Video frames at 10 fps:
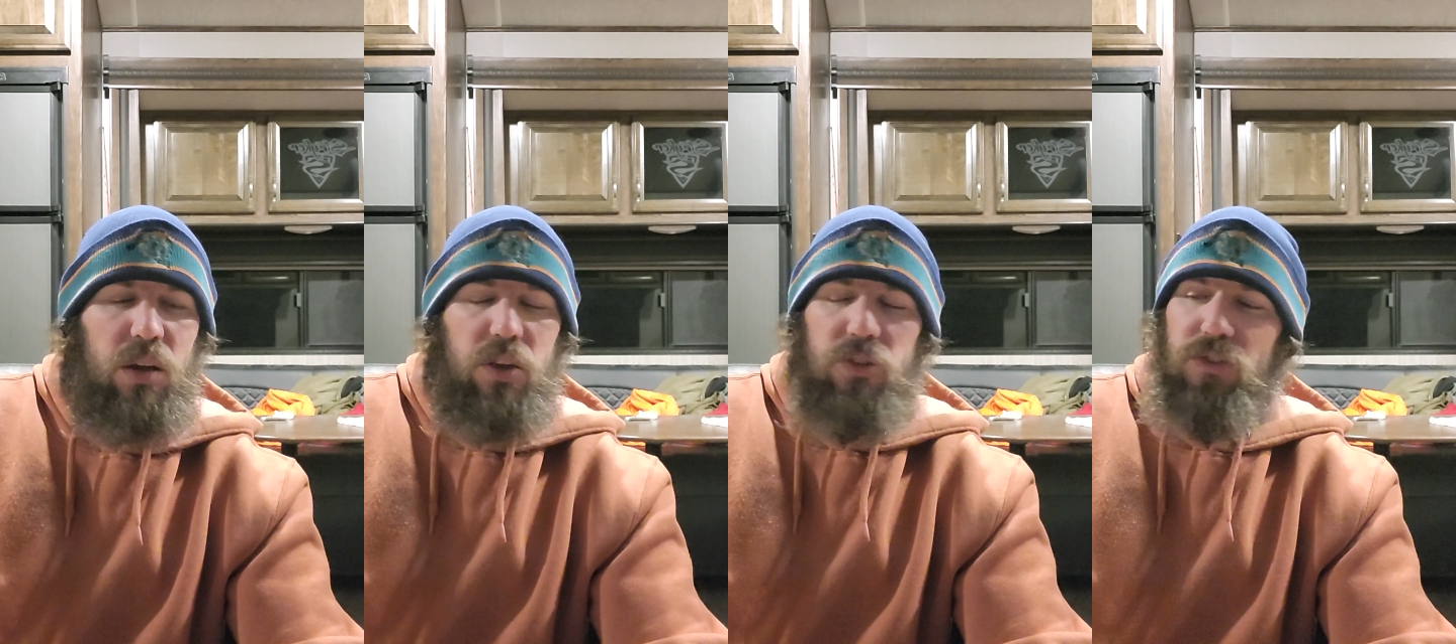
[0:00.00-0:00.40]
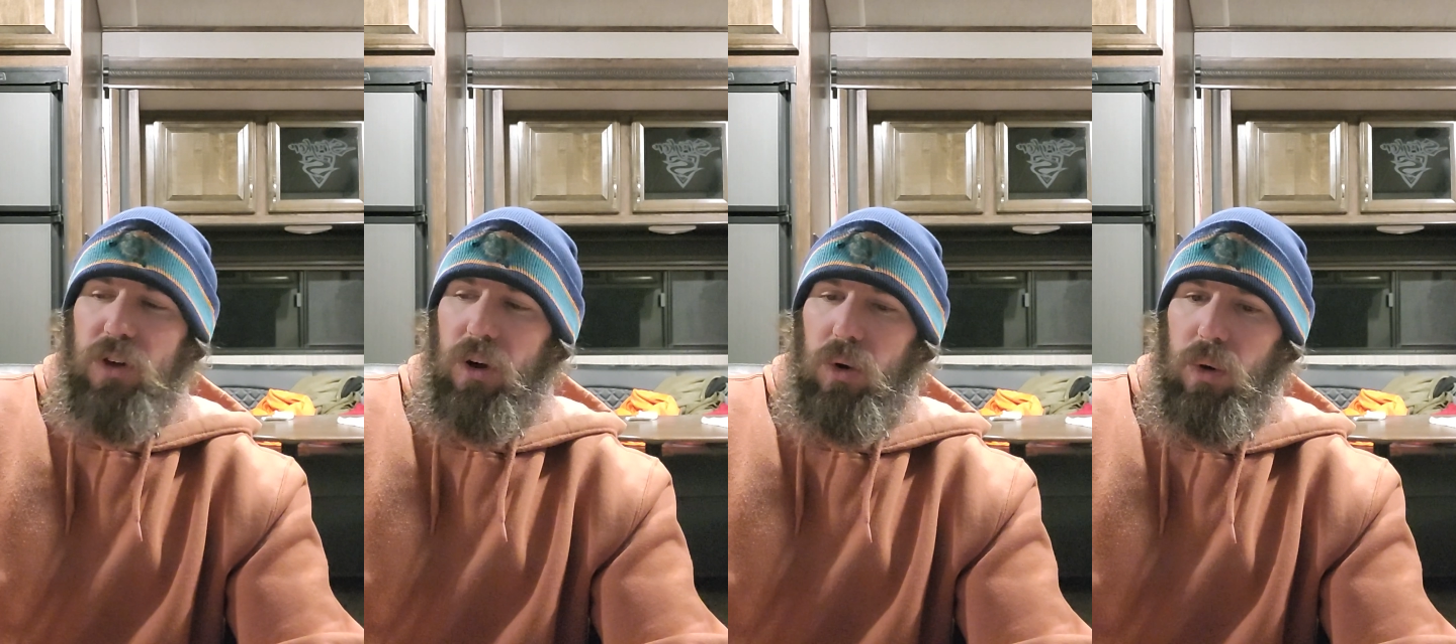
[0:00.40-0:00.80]

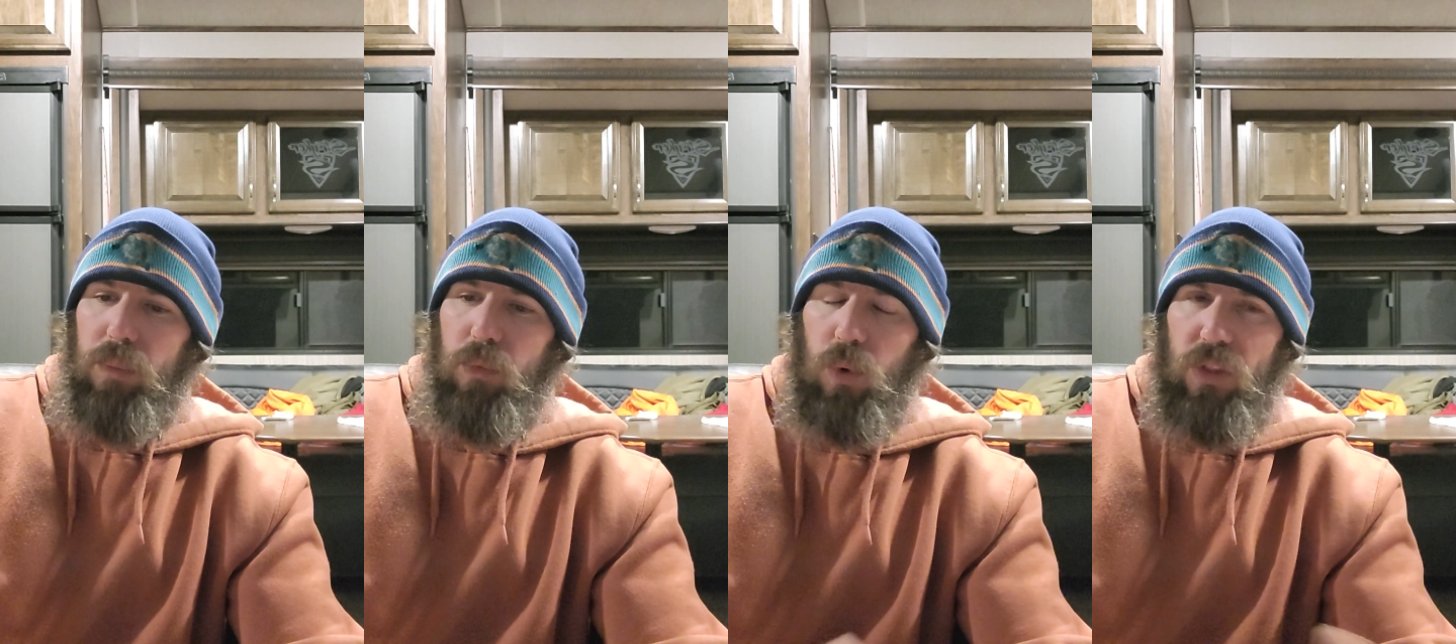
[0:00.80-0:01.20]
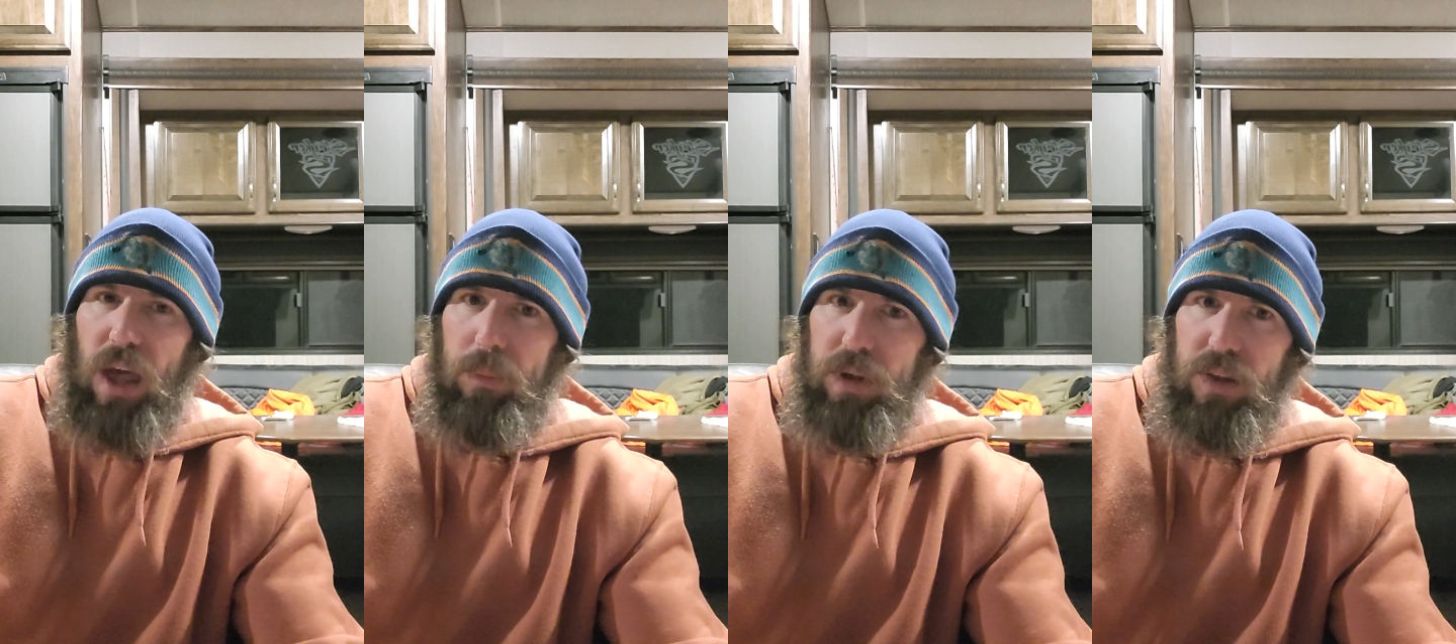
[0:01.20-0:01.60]
So, with
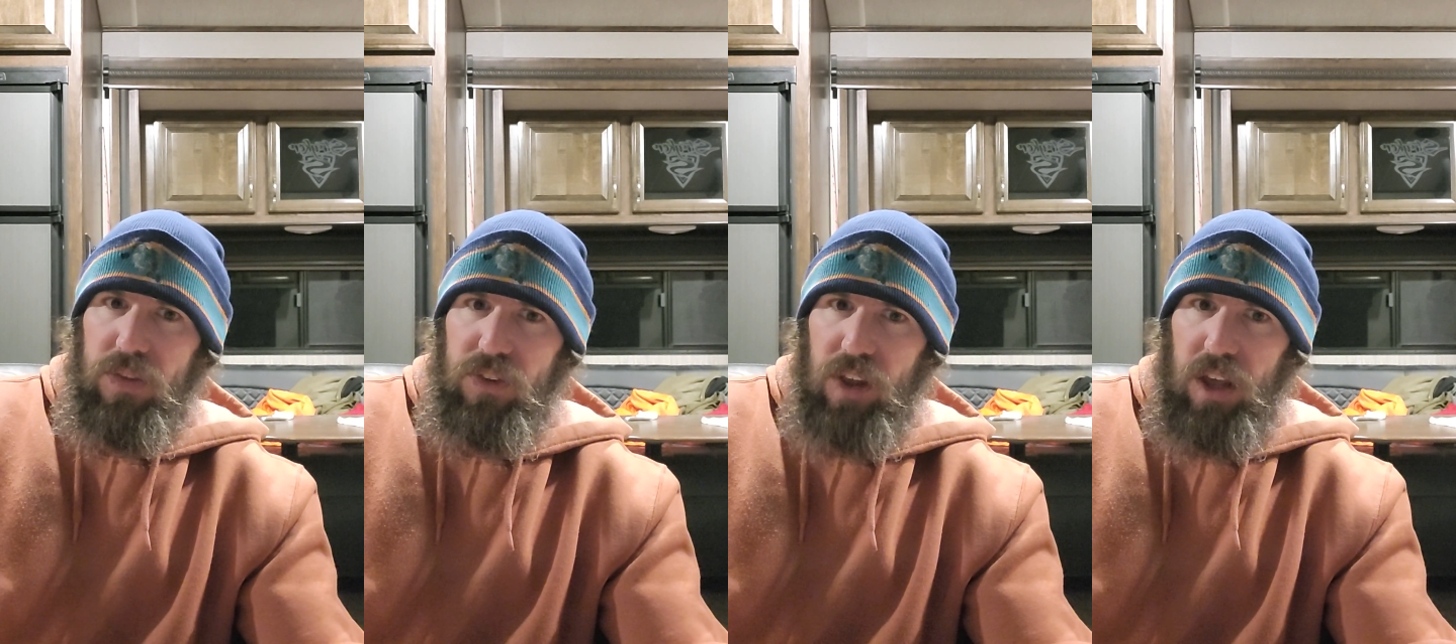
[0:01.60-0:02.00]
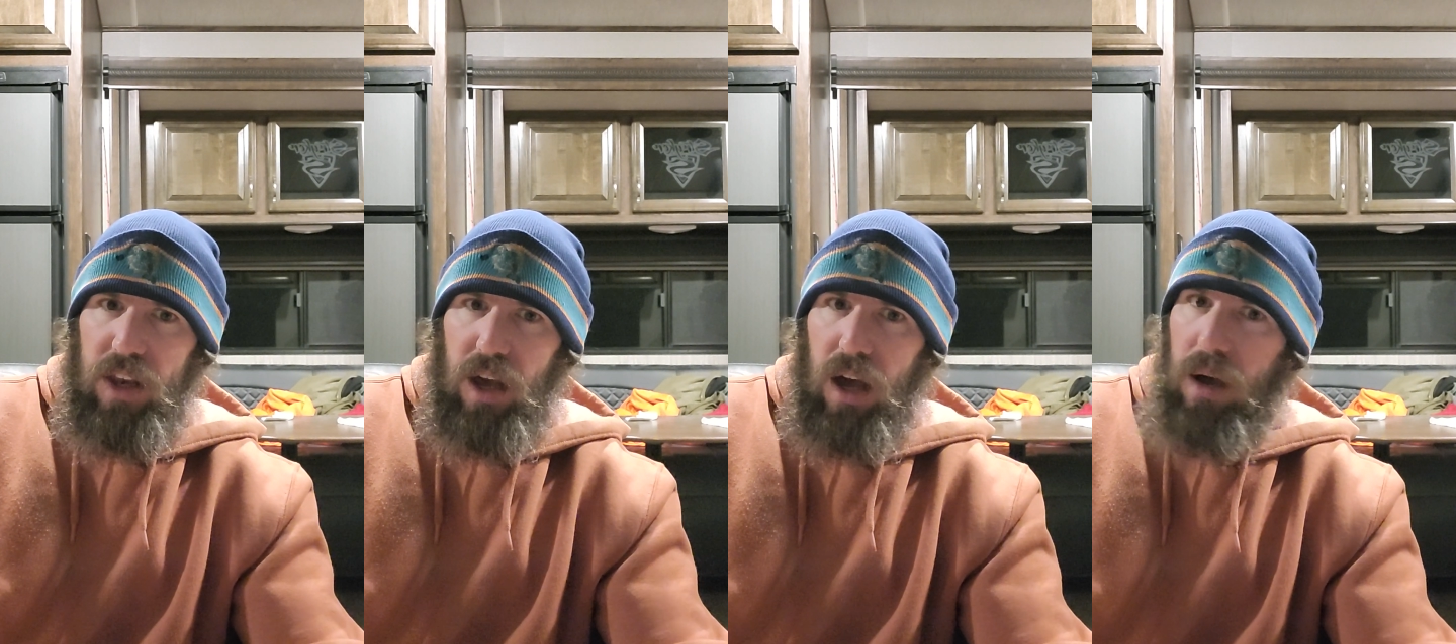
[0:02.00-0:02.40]
that being said,